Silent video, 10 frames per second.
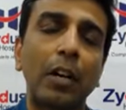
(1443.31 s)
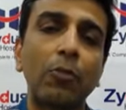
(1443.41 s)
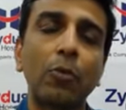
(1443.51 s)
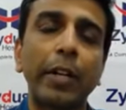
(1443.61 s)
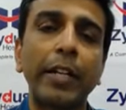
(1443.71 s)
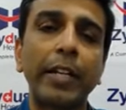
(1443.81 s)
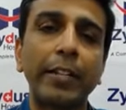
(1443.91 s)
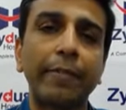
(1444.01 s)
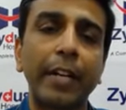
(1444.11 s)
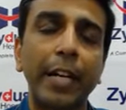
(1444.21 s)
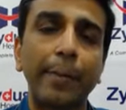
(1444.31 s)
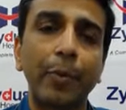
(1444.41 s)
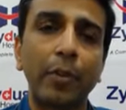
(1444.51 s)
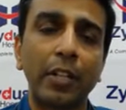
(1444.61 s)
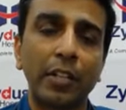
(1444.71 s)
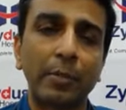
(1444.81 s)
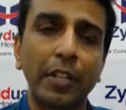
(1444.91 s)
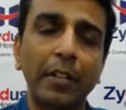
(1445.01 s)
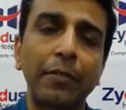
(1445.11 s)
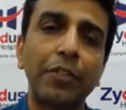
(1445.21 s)
how to identify
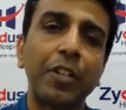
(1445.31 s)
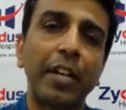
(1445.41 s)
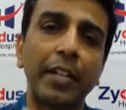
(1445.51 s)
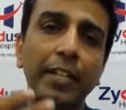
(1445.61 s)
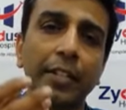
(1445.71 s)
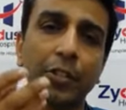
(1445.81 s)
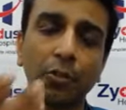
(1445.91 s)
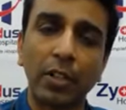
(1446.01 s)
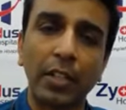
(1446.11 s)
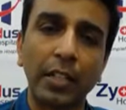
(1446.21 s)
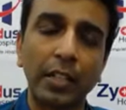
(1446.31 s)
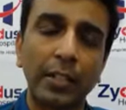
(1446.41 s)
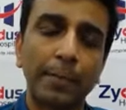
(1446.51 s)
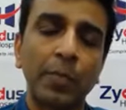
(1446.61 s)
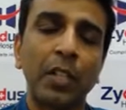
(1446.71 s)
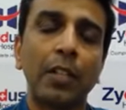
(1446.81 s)
hypoglycemia, which I told earlier,